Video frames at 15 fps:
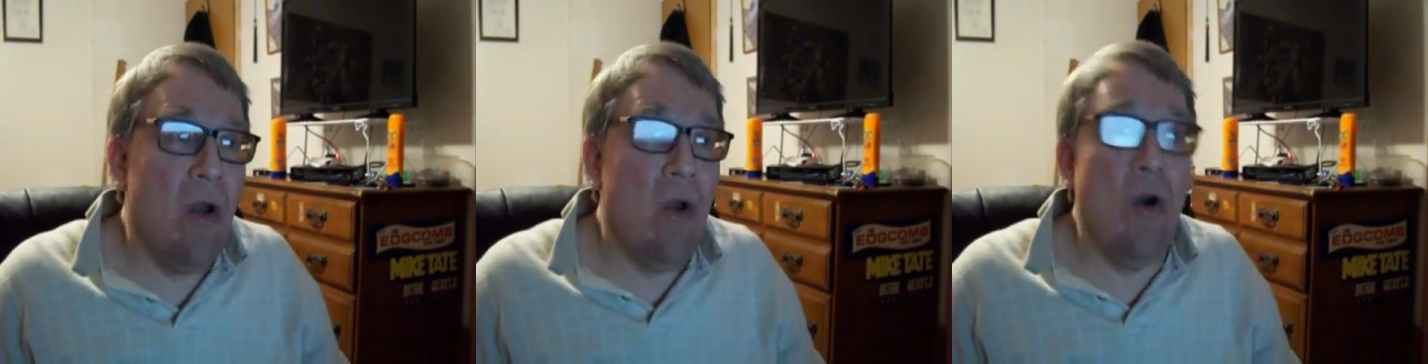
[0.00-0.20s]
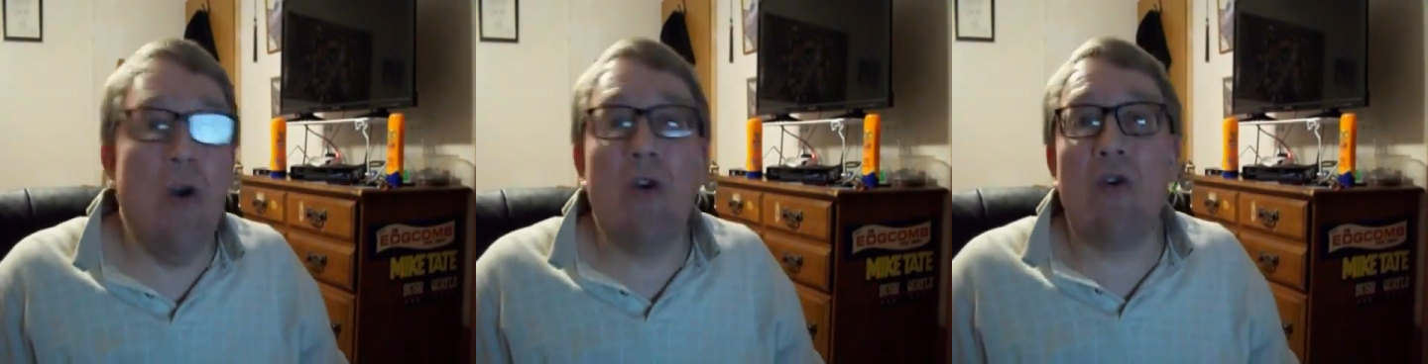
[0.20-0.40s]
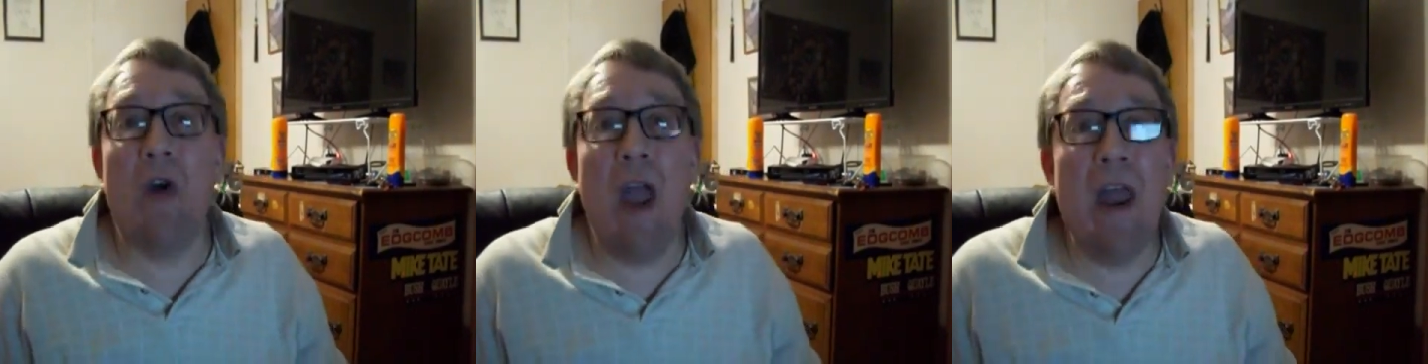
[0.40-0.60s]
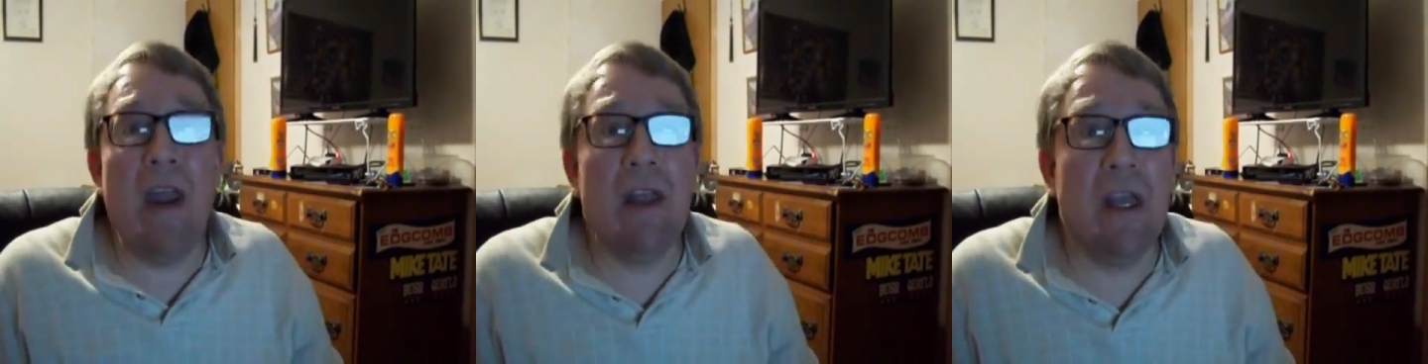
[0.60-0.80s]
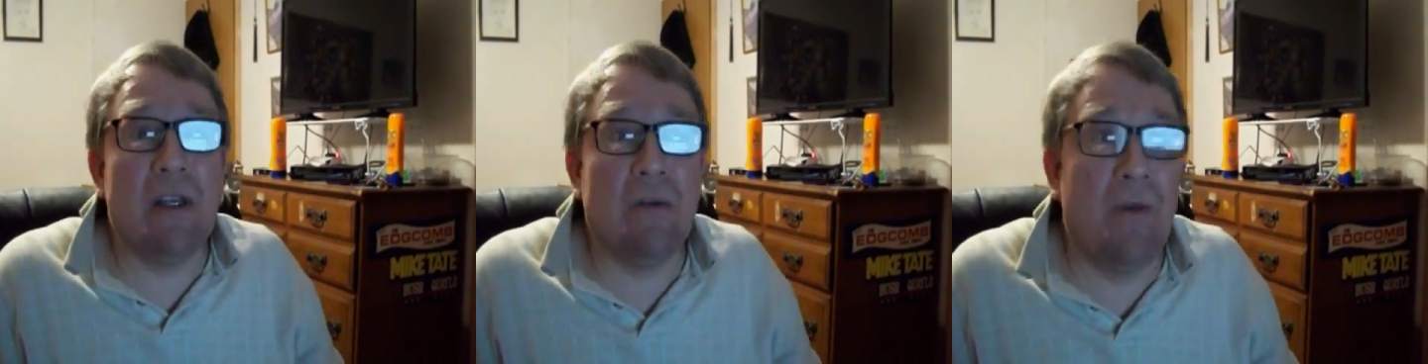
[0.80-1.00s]
Who
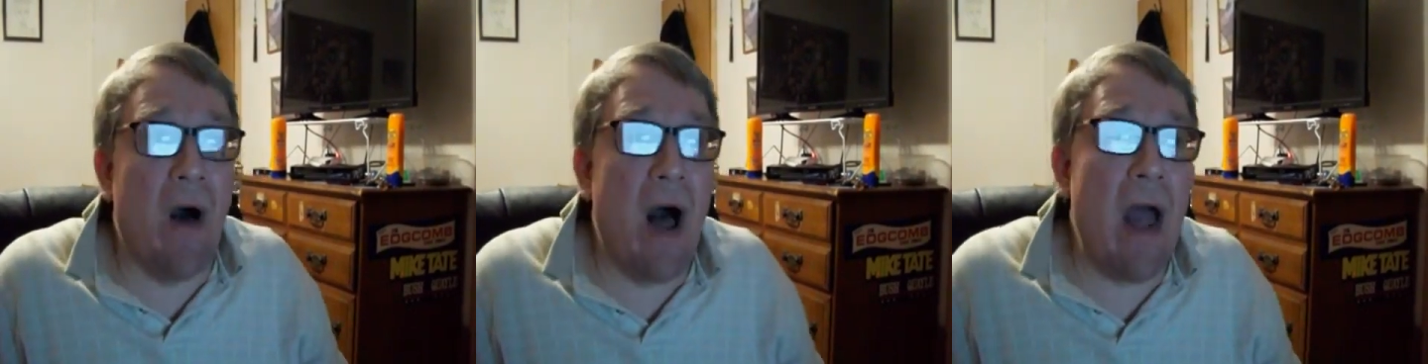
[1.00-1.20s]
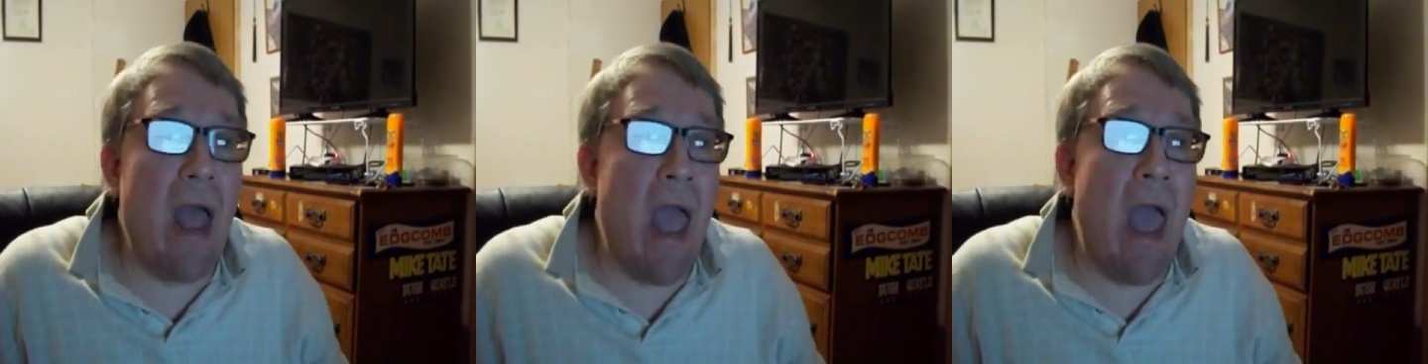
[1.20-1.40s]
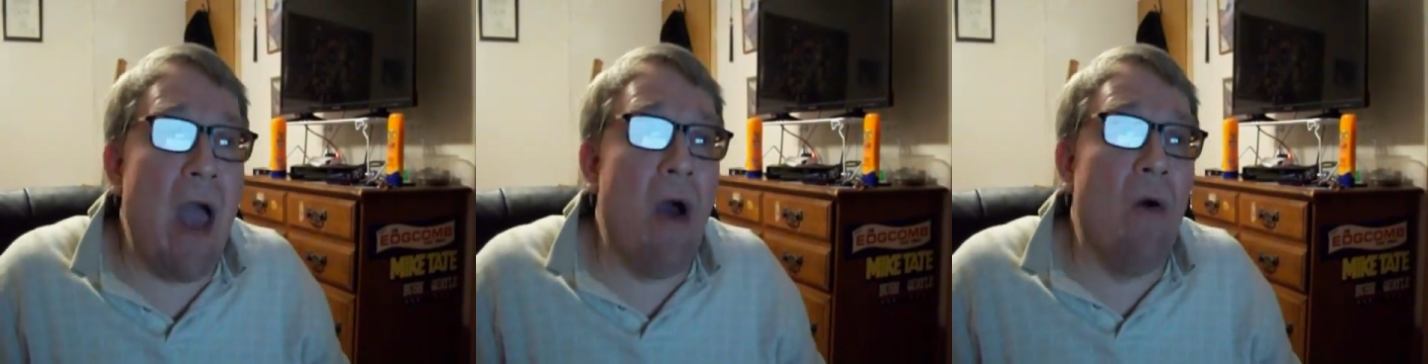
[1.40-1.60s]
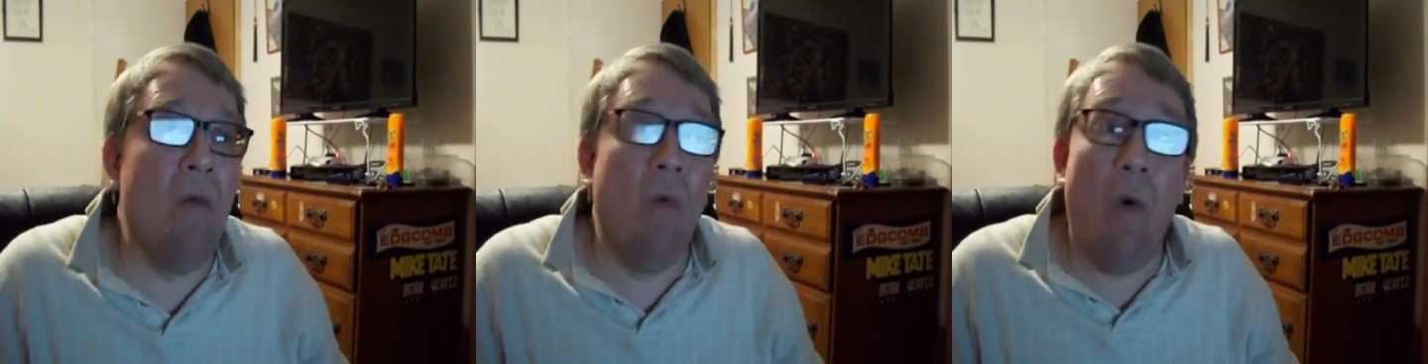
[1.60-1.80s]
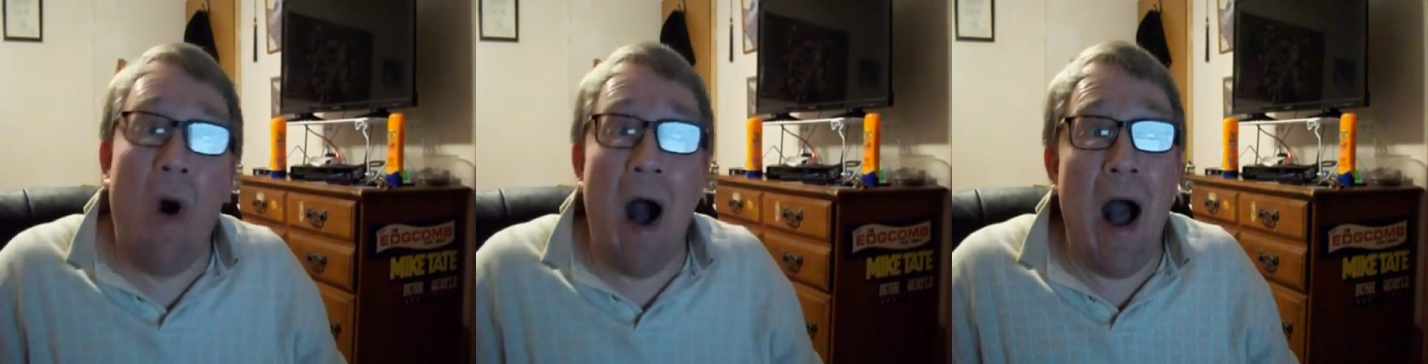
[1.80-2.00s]
created this font
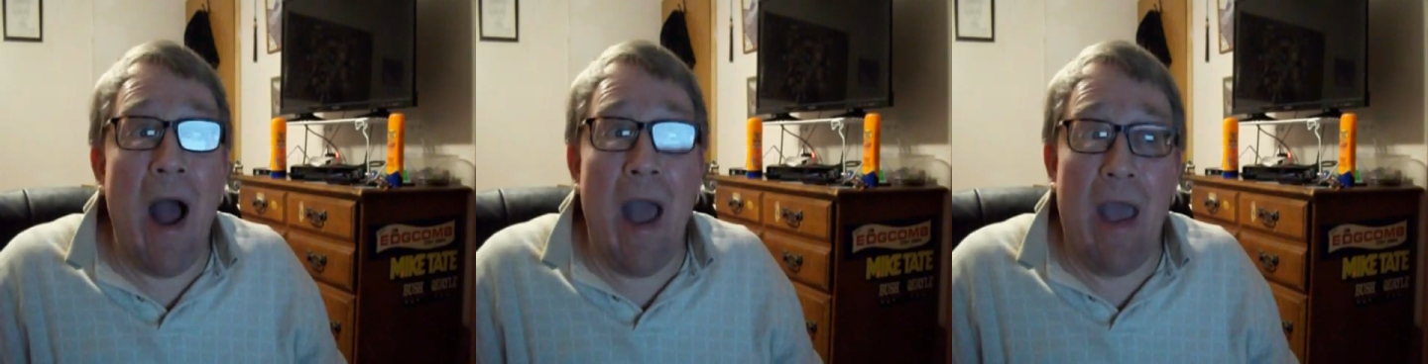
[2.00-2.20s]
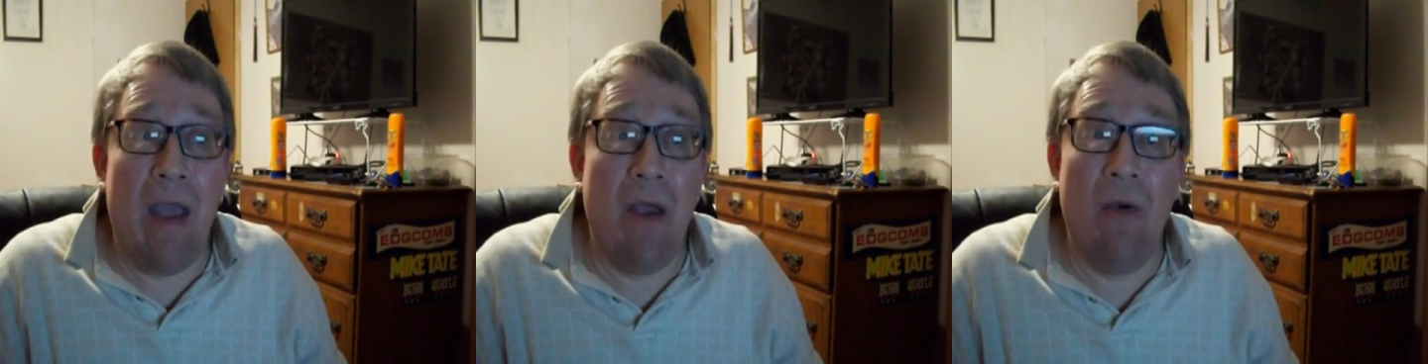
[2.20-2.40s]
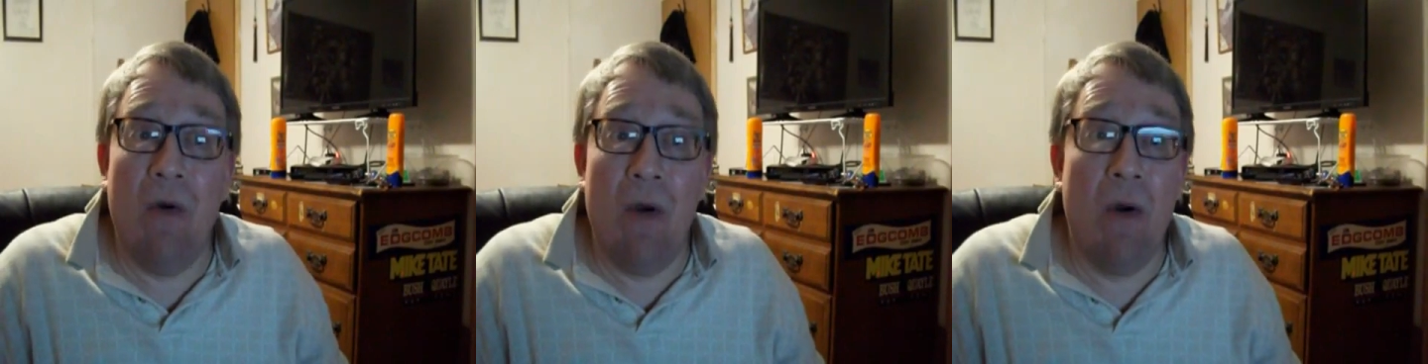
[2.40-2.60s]
and why?